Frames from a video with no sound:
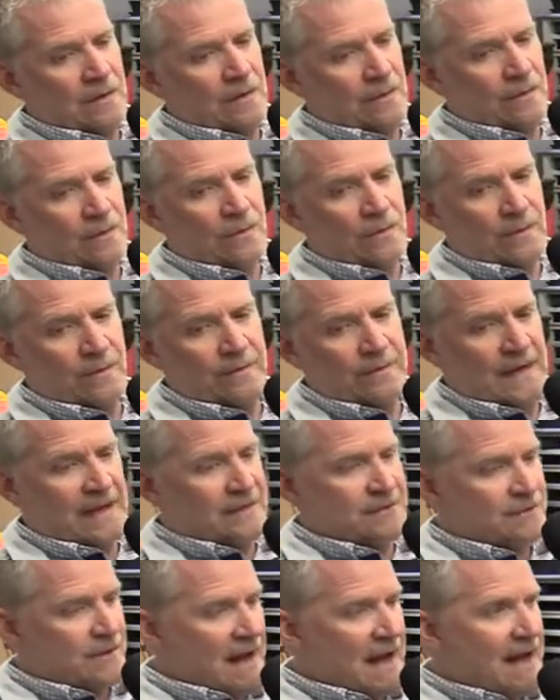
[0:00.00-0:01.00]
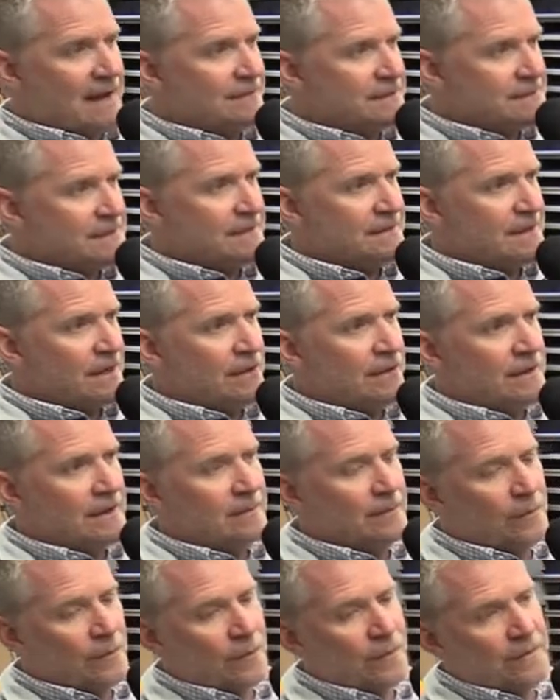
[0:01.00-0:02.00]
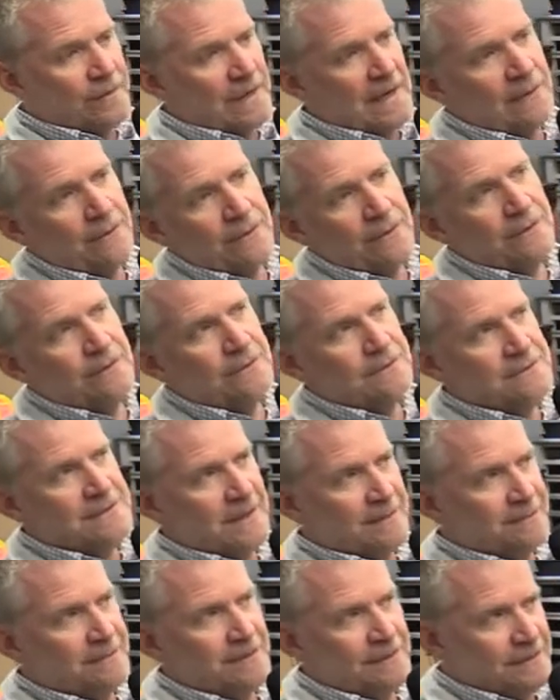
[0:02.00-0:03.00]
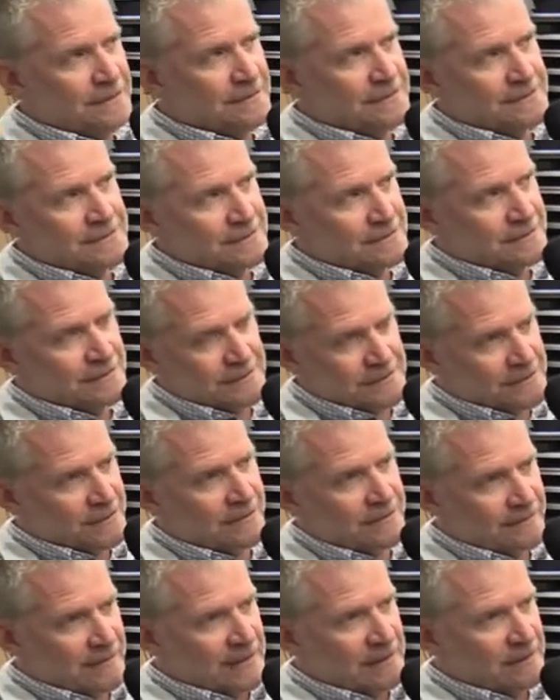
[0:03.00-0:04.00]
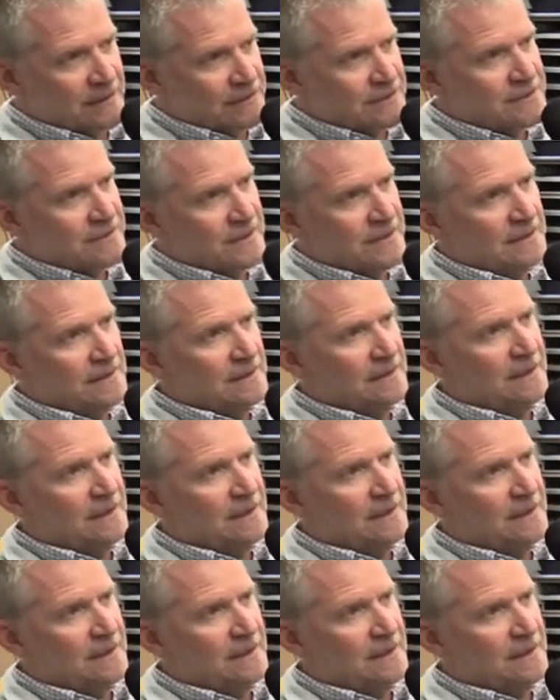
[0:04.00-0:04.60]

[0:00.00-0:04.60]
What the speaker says: or that drive isn't there anymore, then I want to do something to serve my country